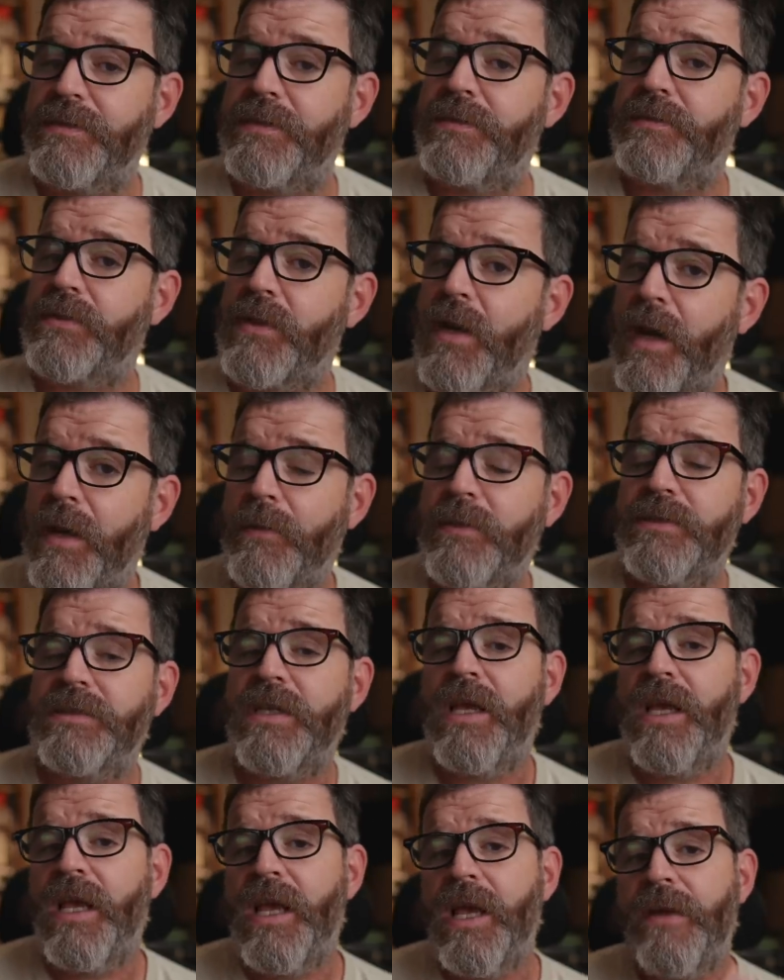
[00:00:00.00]
subscribers.
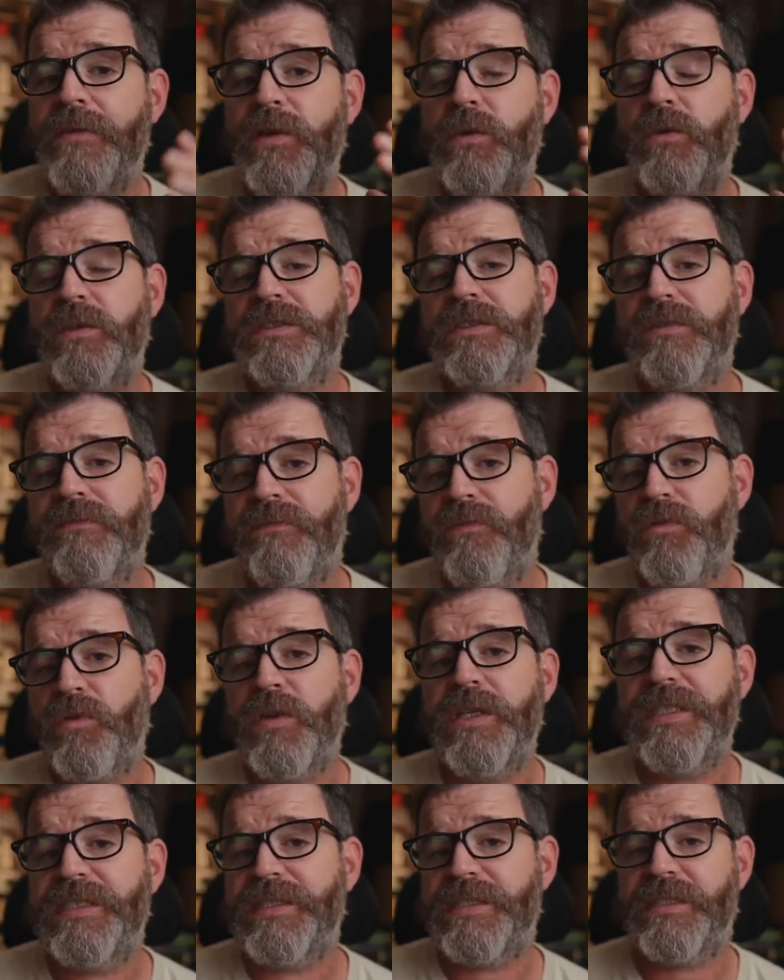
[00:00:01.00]
If you want some
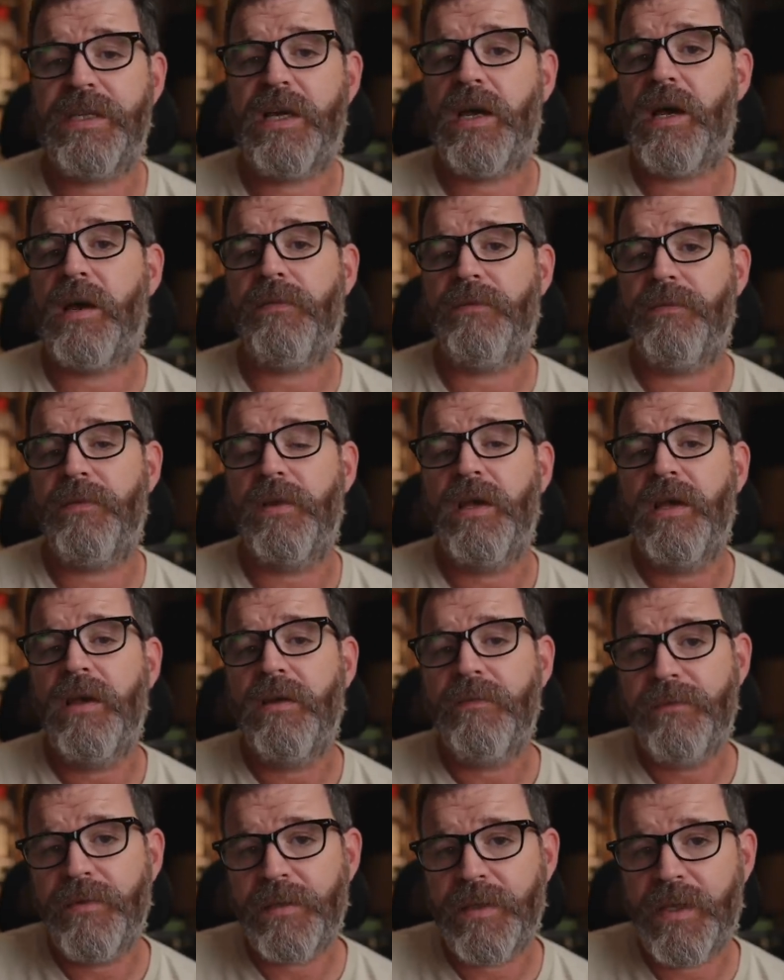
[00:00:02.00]
free stuff,
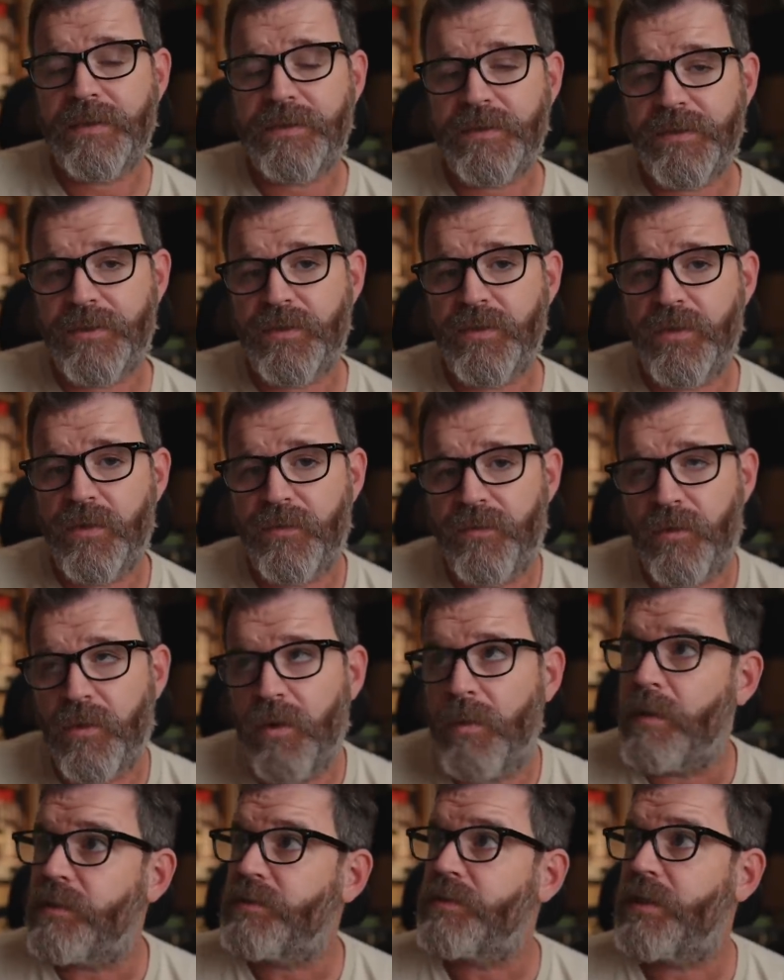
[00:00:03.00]
fill out the Google
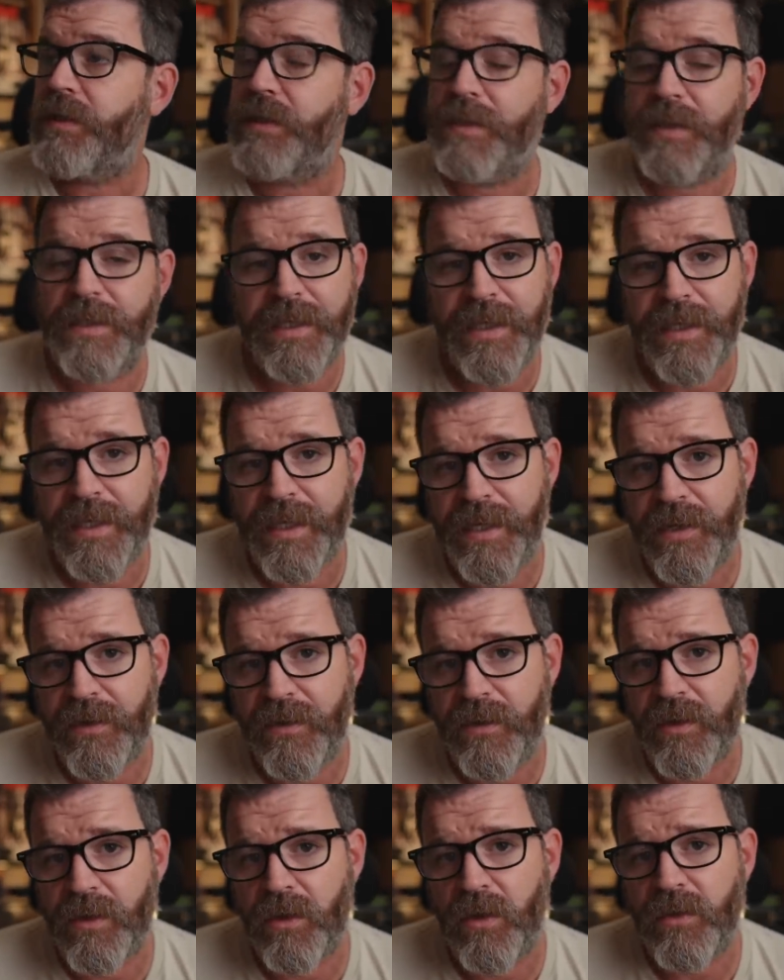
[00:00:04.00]
form. I'll try to link it here.
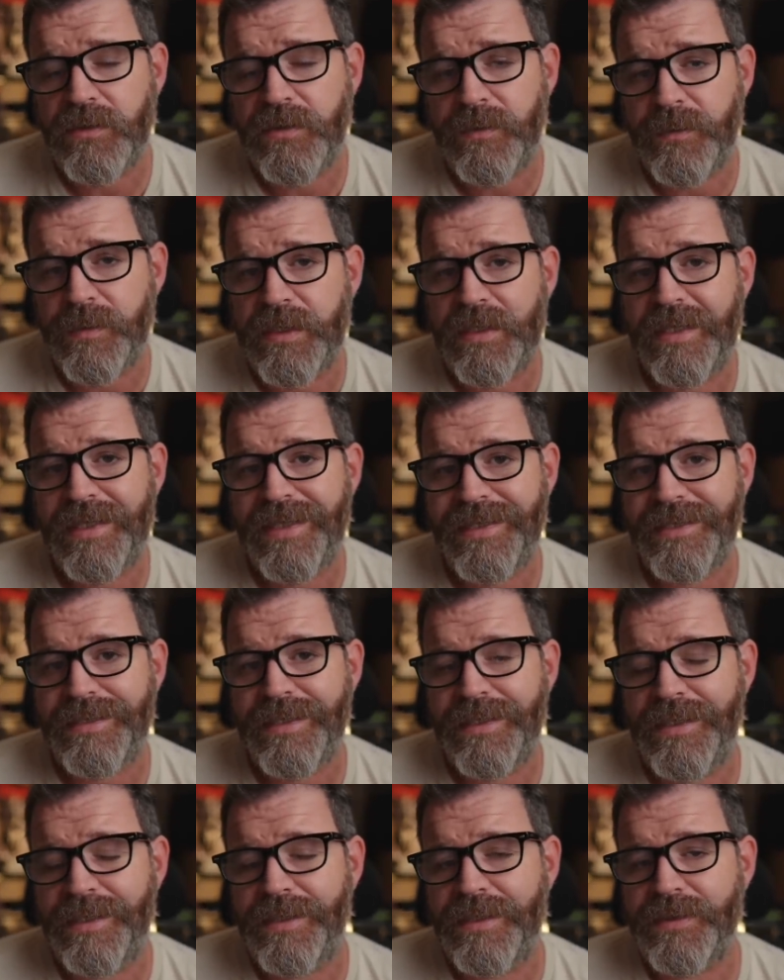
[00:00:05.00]
It'll also be linked
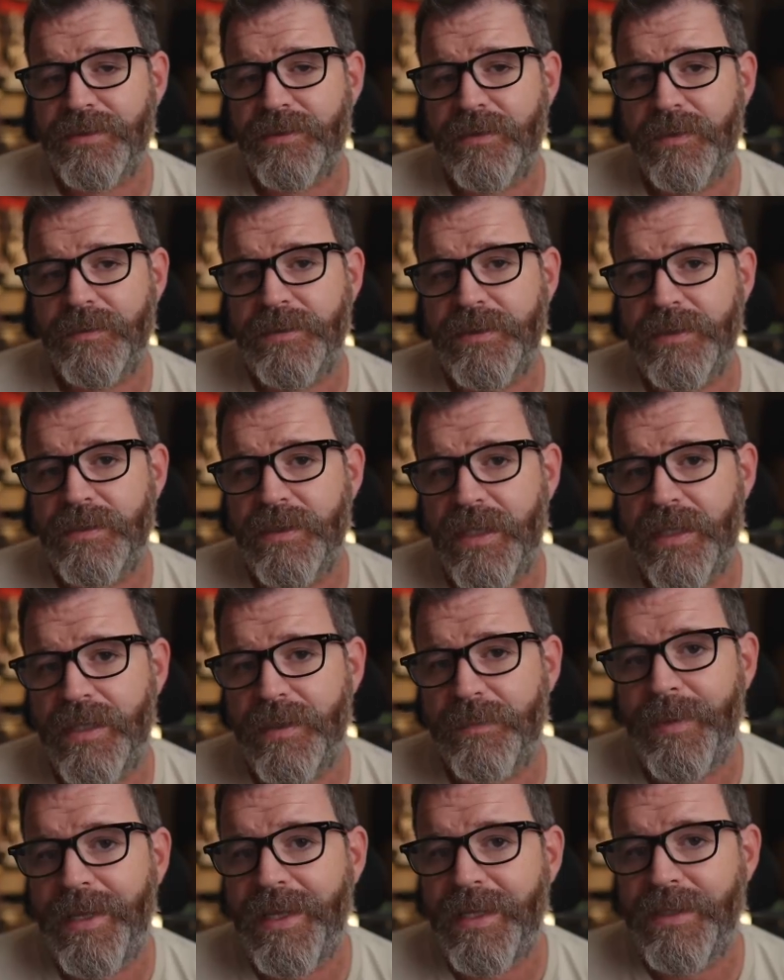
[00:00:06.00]
in the description and the
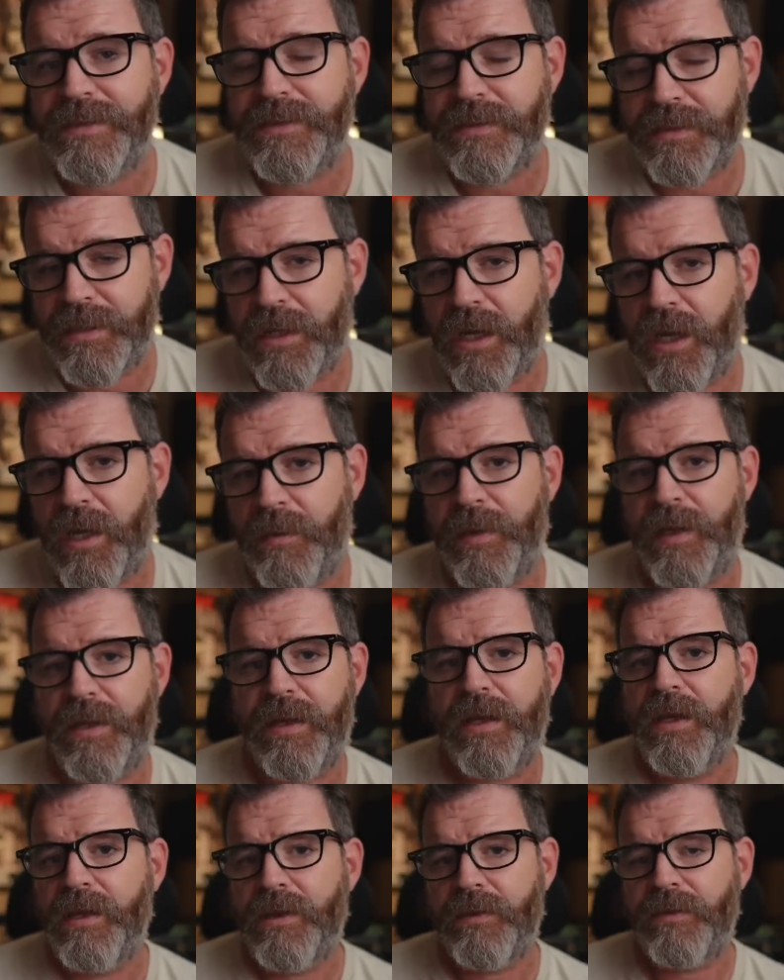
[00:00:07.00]
pinned comment.
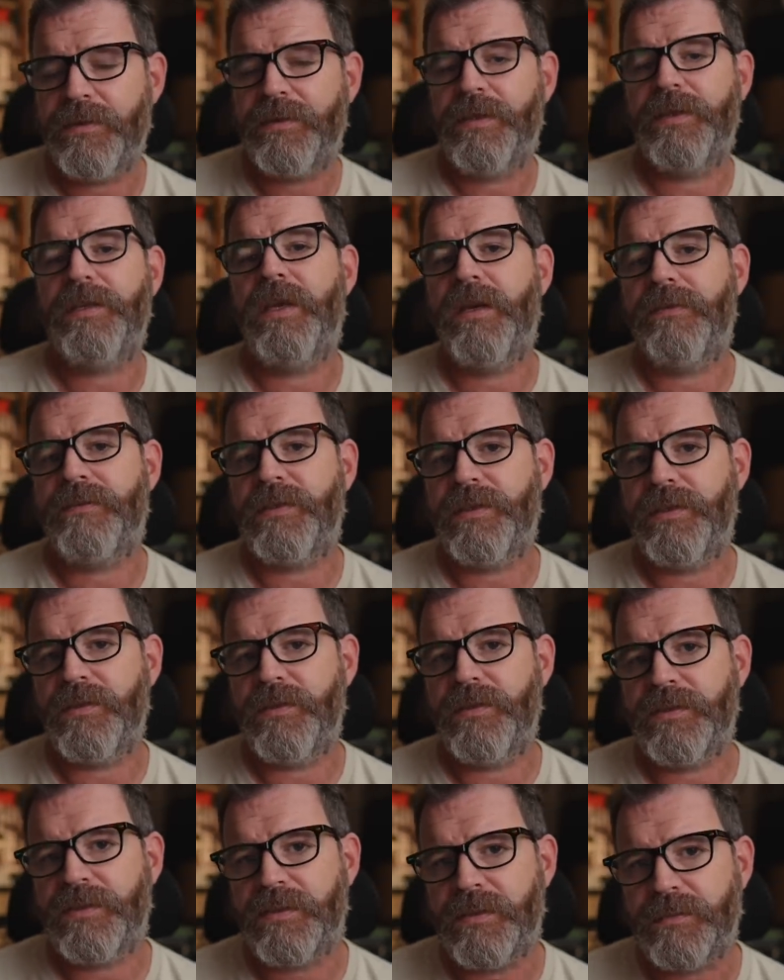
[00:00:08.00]
Only thing you have to
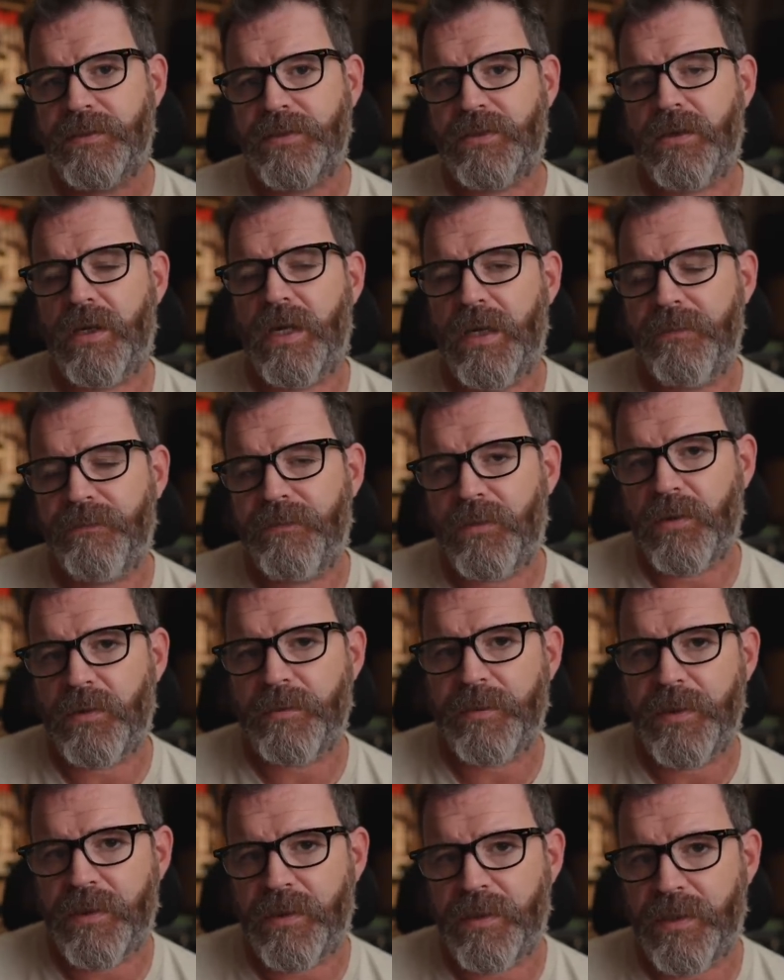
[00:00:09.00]
do is subscribe, follow
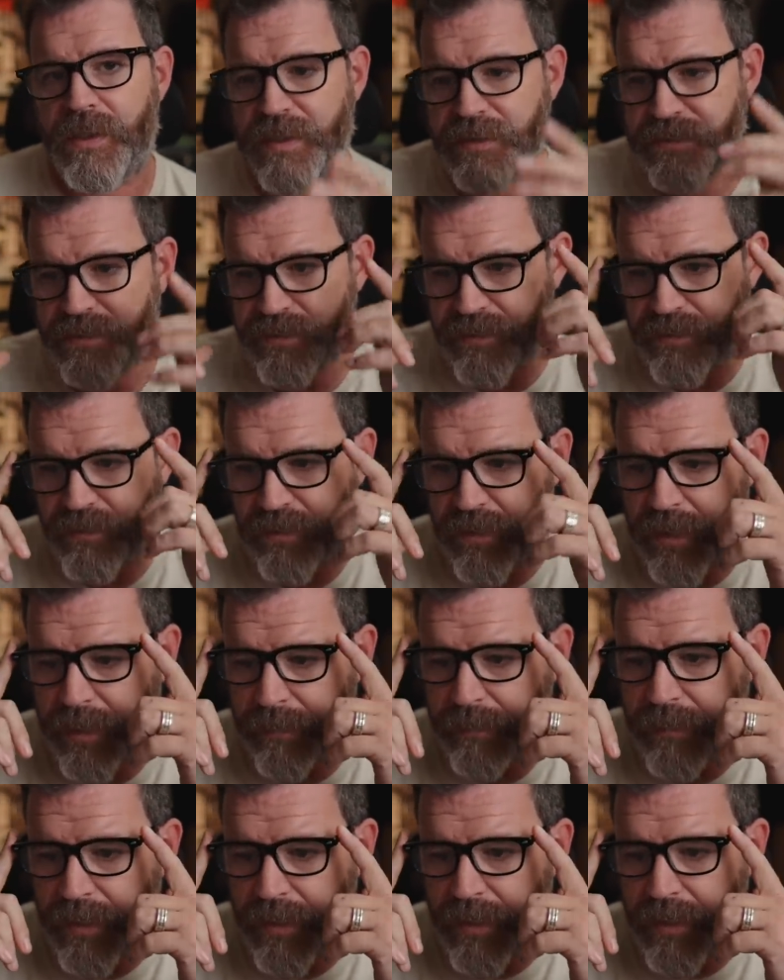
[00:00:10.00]
me on Instagram,